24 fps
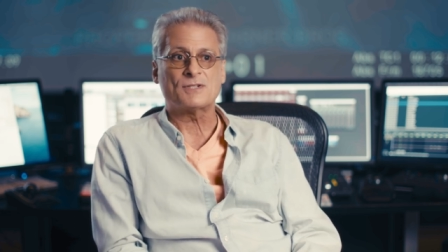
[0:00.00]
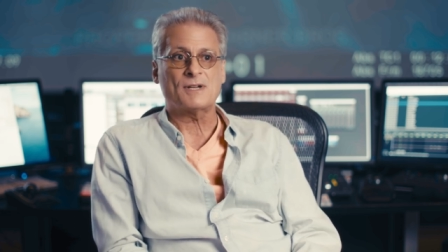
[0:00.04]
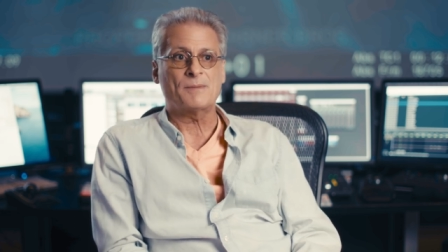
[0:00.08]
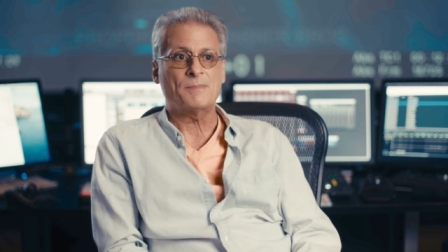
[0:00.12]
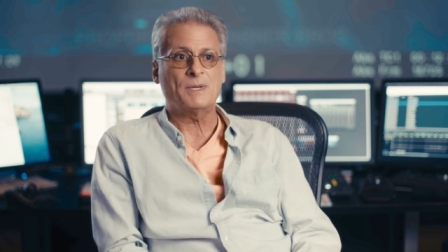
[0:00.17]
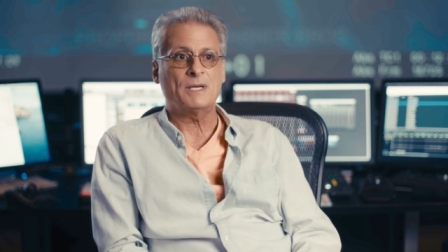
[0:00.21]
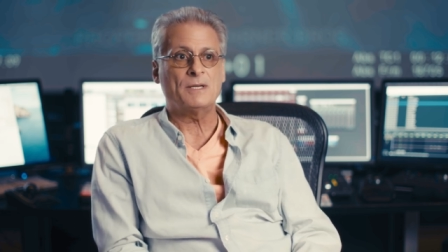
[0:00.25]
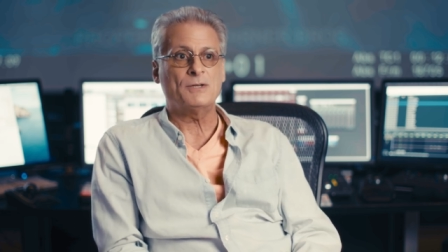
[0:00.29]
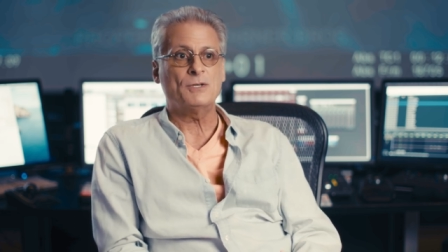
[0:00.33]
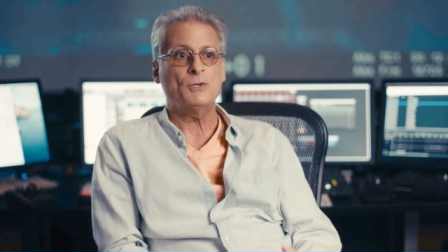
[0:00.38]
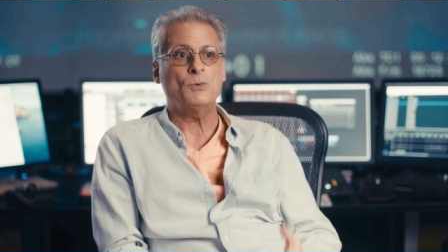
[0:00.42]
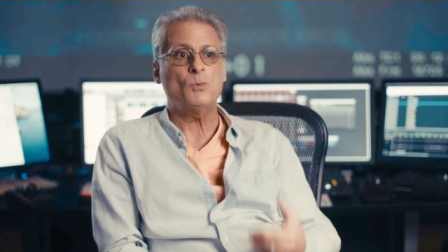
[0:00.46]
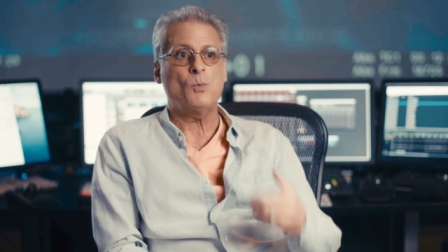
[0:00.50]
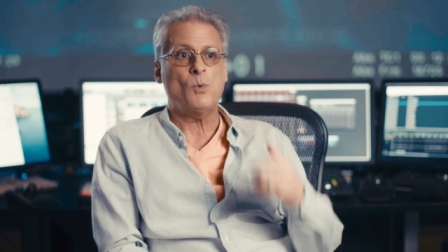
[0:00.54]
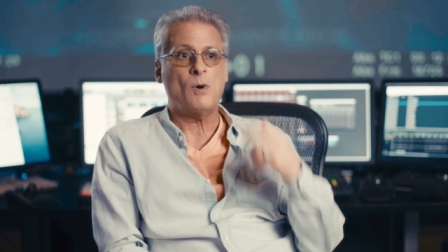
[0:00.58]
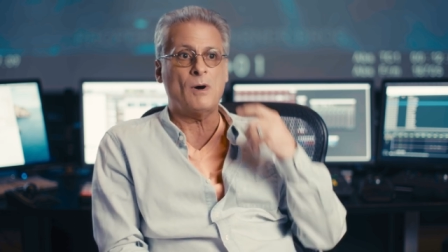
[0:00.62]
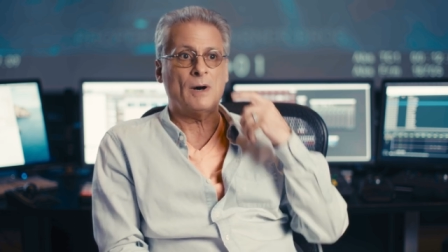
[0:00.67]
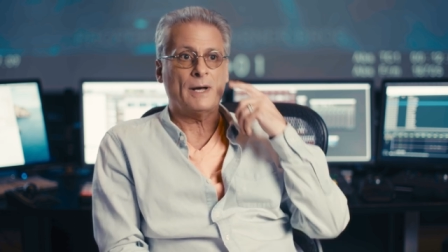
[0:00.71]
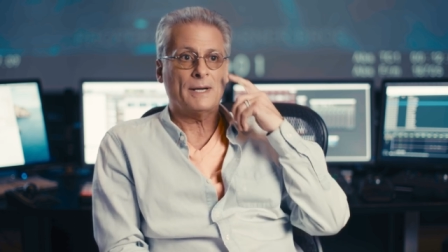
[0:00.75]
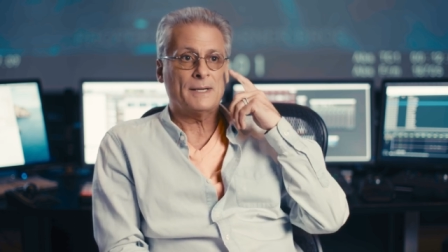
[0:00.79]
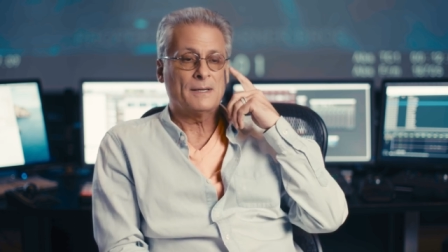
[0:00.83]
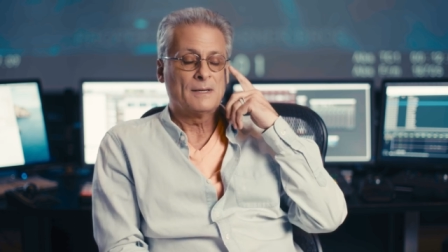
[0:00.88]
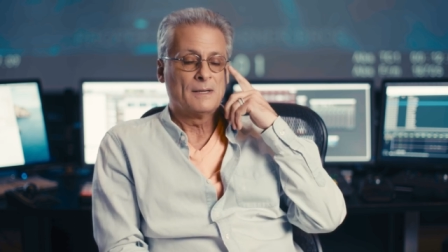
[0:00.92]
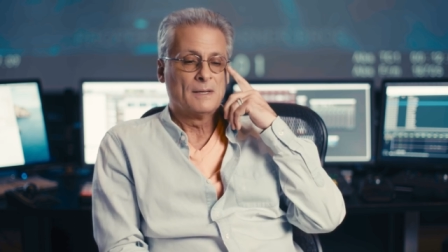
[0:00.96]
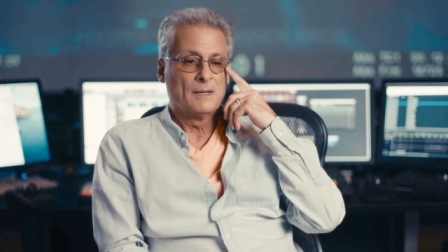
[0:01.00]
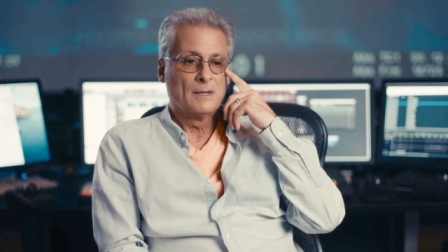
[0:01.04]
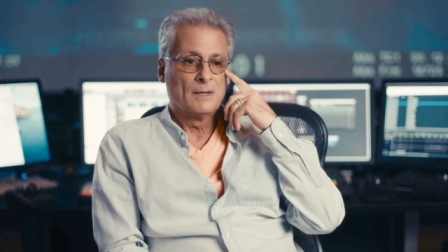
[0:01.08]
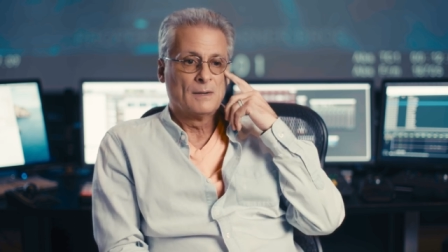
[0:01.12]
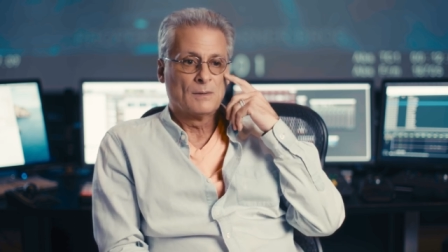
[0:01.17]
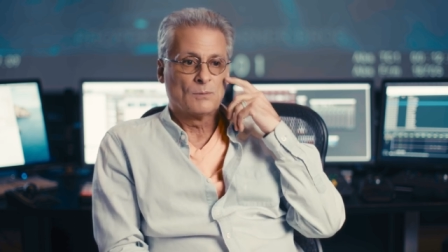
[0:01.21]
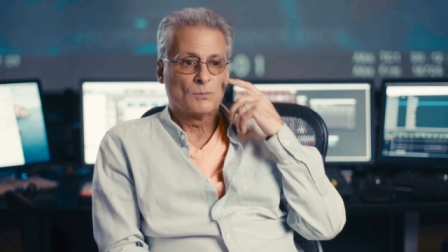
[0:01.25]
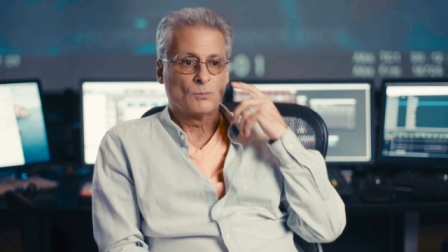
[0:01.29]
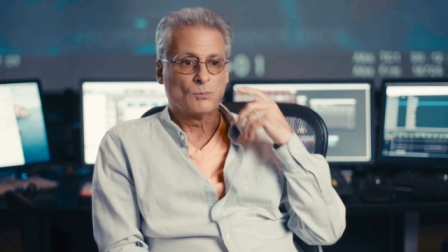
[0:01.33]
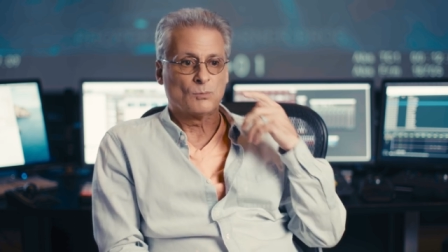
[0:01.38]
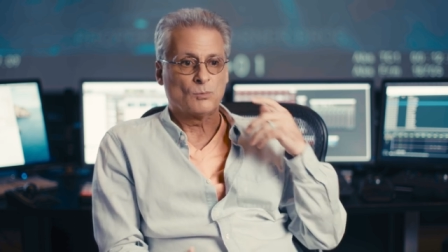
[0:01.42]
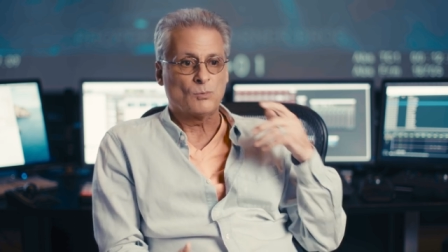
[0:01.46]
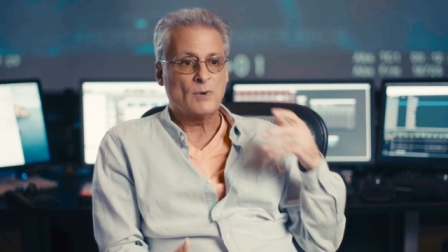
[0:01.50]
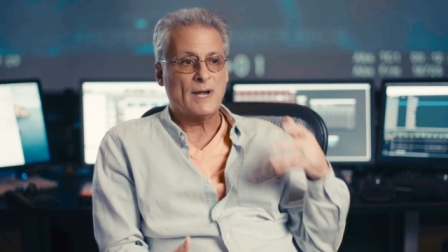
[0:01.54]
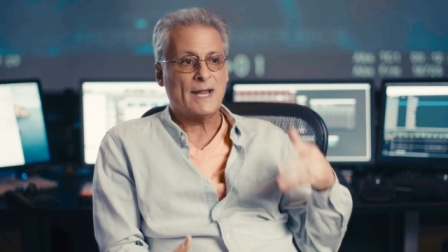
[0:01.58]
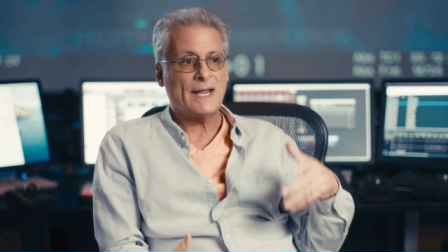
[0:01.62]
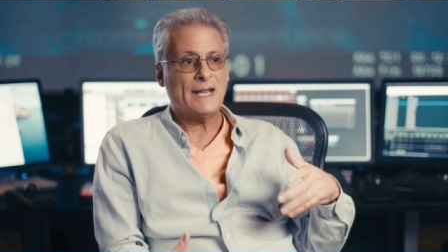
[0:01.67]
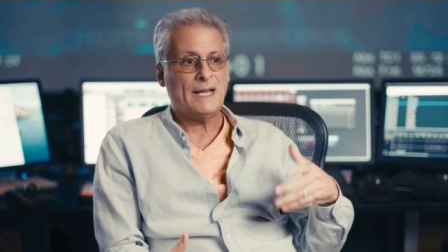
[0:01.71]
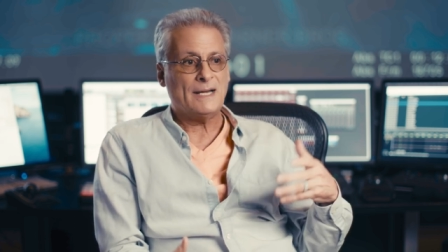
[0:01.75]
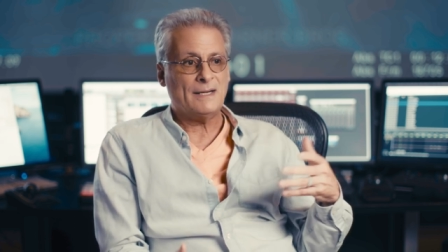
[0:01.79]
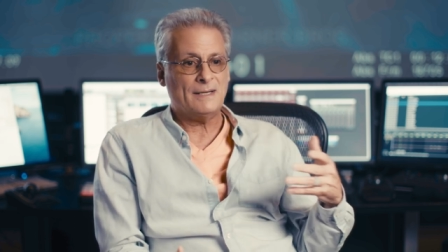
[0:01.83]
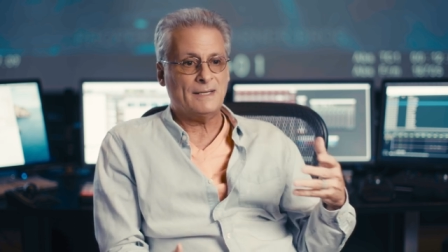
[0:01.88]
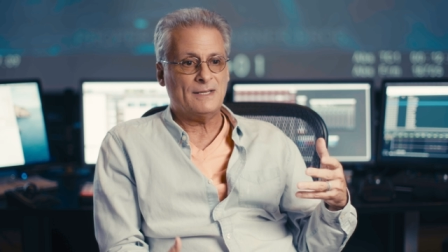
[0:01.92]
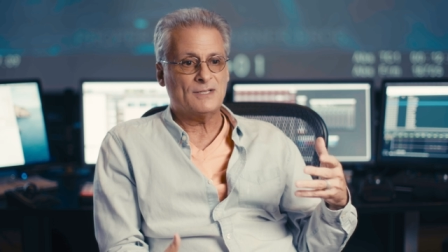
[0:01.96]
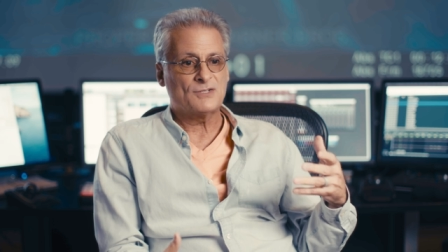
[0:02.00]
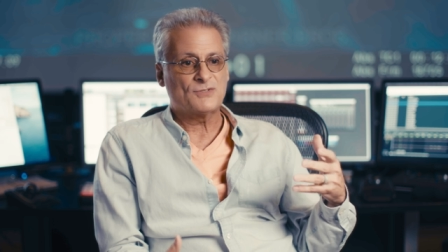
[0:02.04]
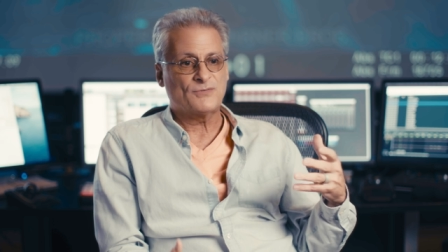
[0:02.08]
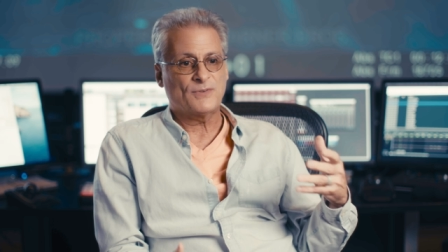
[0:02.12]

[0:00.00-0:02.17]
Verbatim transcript: I mean, you want rain is